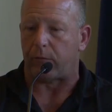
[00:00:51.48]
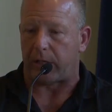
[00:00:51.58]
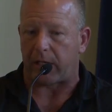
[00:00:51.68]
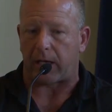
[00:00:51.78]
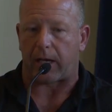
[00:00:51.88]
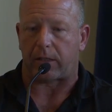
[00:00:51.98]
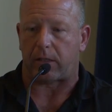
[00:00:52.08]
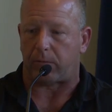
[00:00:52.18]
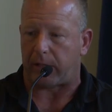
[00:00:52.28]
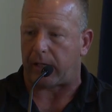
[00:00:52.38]
We need
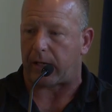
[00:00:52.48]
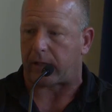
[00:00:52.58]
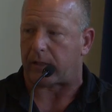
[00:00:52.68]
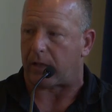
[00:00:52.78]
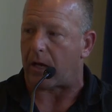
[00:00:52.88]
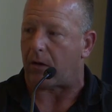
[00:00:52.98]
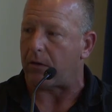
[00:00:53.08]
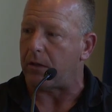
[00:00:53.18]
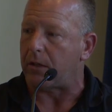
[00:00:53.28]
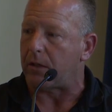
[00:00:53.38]
action, we need action now,
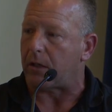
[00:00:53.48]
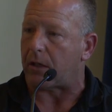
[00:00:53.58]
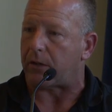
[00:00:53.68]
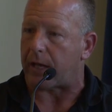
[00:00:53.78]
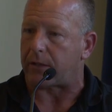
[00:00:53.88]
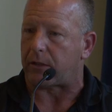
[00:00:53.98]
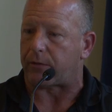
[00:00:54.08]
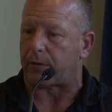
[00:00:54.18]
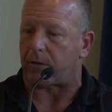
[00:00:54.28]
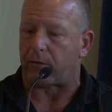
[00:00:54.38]
um, not
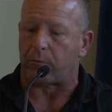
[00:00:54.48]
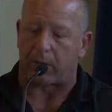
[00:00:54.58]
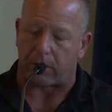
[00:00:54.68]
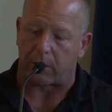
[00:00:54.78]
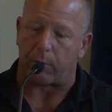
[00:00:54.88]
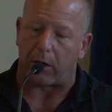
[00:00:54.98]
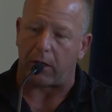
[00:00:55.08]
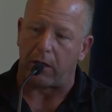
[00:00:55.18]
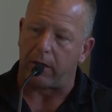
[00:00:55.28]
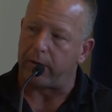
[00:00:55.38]
just for the homeowners,
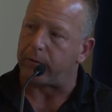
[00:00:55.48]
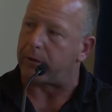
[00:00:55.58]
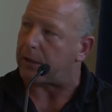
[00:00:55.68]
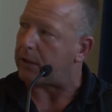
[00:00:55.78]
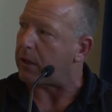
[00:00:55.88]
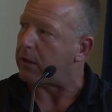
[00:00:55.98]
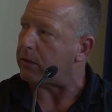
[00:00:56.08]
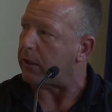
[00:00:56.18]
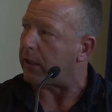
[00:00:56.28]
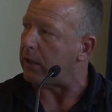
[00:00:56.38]
but for the entire
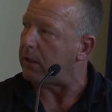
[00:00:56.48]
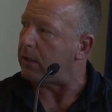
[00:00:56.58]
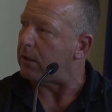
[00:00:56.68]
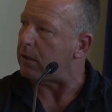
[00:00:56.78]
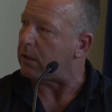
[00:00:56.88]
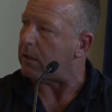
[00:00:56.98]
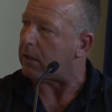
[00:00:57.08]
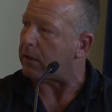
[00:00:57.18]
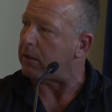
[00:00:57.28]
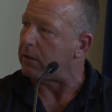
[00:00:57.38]
city.
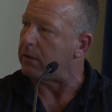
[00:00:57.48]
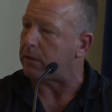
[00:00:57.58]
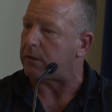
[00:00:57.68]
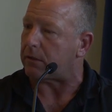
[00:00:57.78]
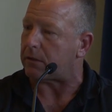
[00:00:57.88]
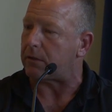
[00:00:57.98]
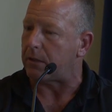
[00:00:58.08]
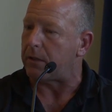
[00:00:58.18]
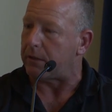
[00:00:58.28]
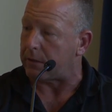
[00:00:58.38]
Um, this is
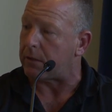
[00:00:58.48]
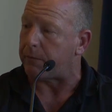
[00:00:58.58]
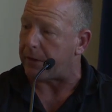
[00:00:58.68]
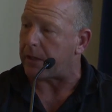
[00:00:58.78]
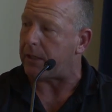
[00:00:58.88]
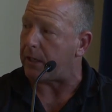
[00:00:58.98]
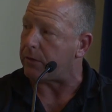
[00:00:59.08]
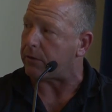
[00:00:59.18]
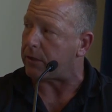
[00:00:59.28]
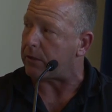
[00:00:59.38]
this is a very
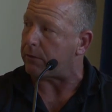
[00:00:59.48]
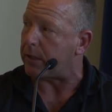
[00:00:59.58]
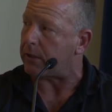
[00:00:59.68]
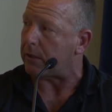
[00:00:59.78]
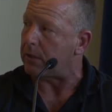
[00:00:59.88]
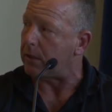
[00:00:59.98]
dangerous situation